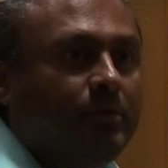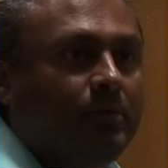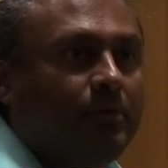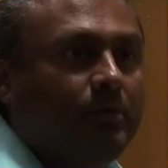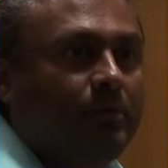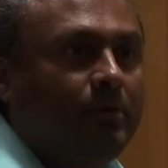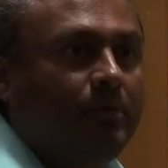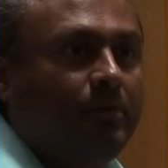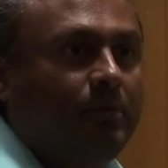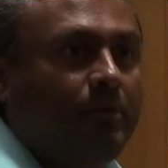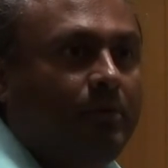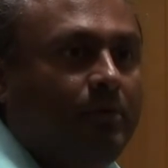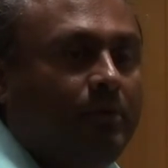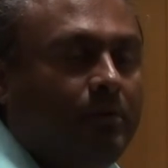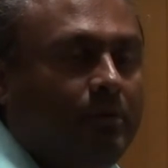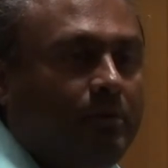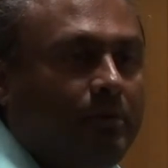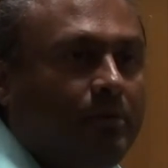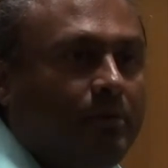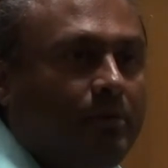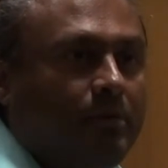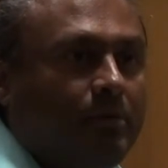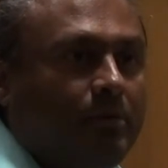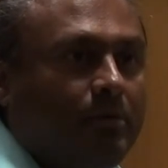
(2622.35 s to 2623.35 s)
I mean,
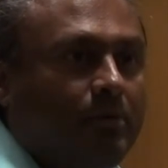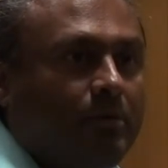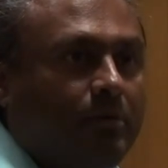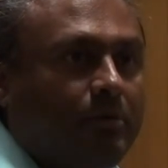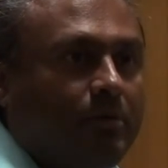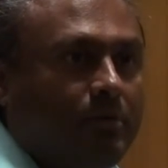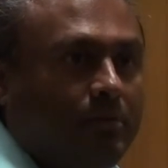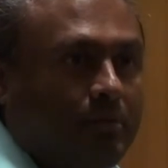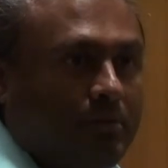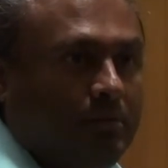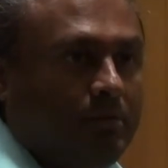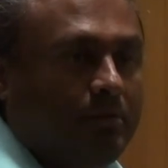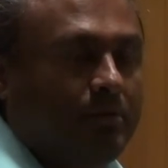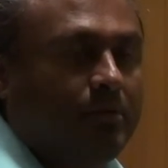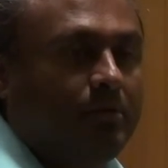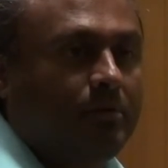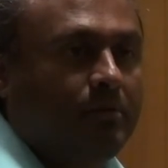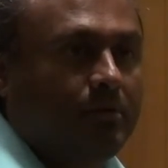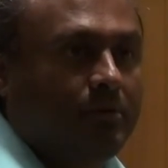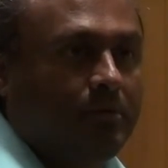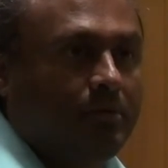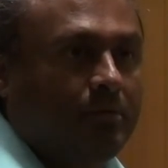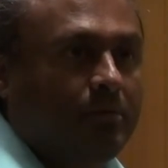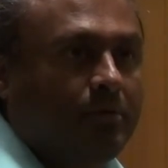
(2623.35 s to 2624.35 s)

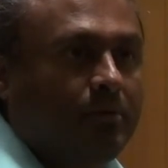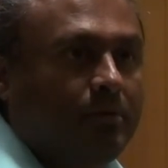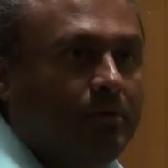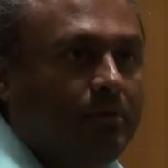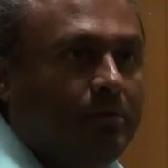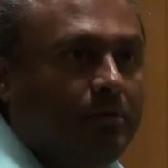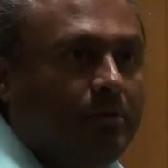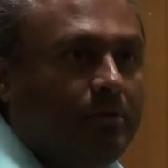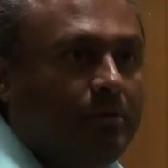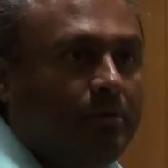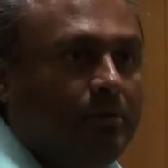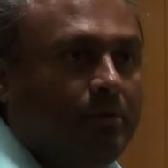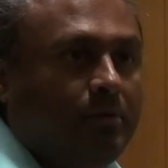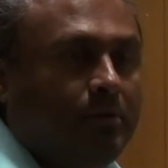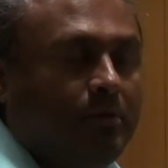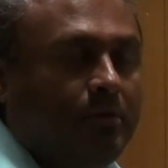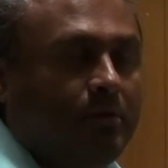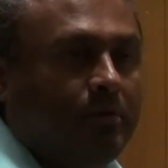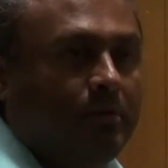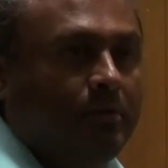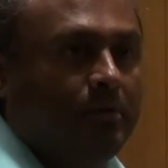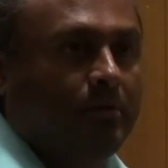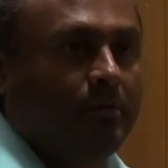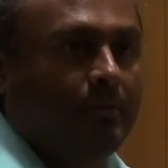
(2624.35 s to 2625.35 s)
do
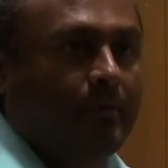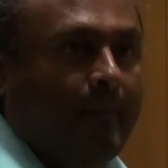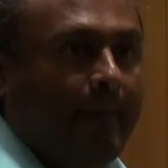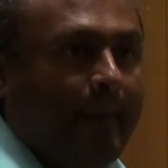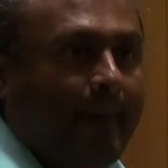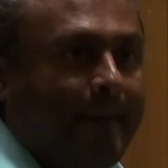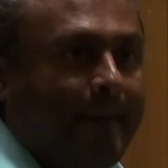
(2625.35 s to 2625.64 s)
you mock